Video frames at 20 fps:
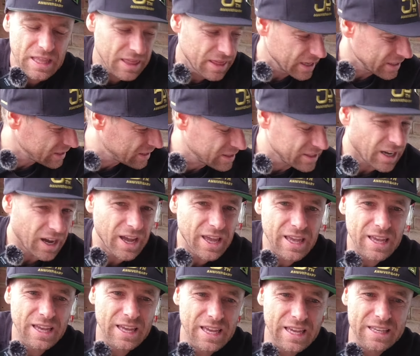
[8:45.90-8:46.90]
this
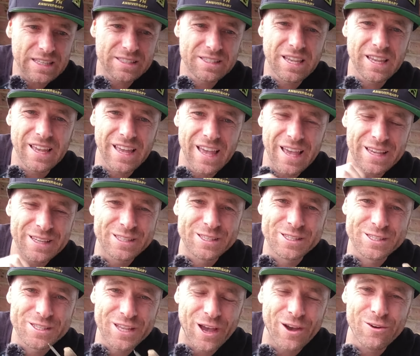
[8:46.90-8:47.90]
tire is
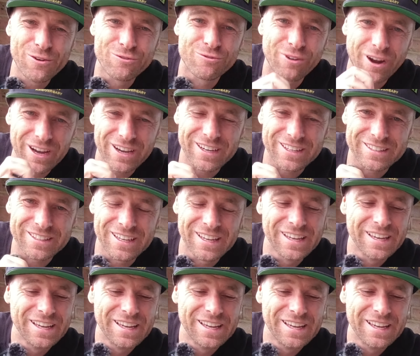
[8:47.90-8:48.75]
so rugged